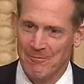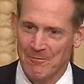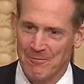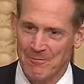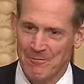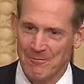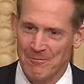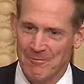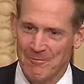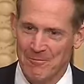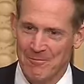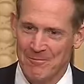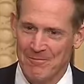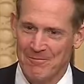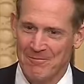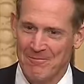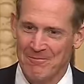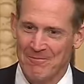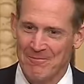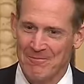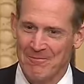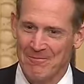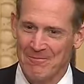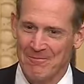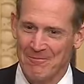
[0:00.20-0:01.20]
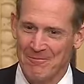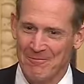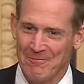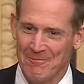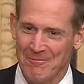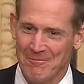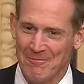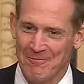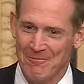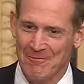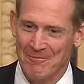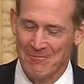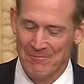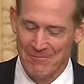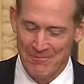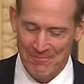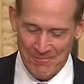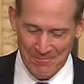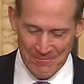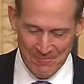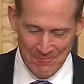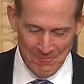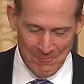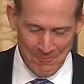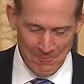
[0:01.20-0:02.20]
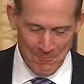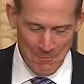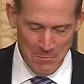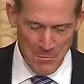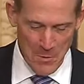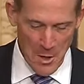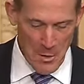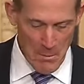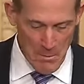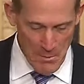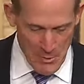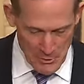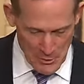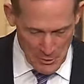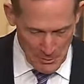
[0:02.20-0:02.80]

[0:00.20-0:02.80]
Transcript: The senator from North Carolina. Mr.